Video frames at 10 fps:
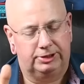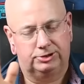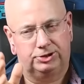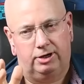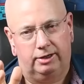
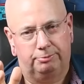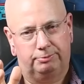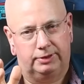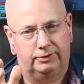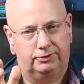because Yod
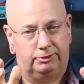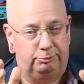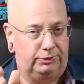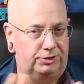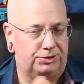is
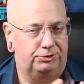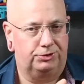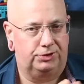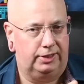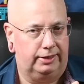completion
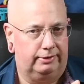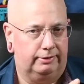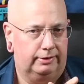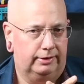or 10.